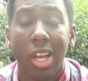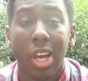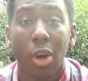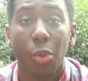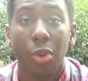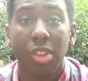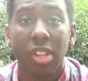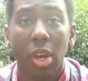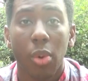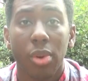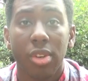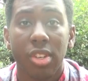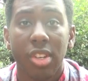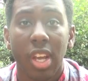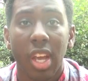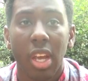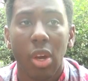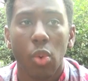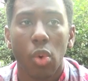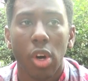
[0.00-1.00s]
And what they were
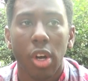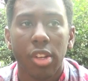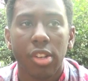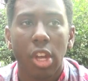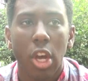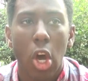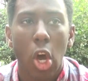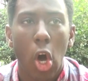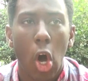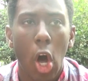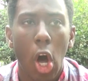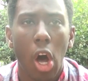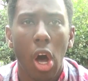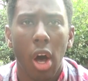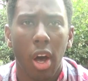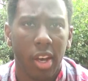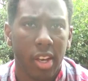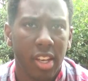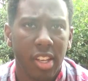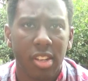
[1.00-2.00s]
saying was,
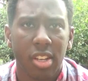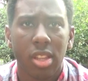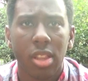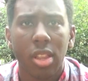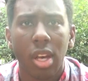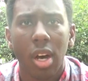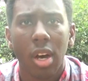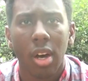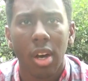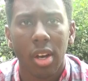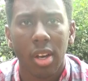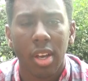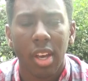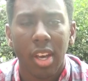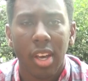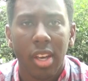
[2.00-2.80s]
oh, he's a thug,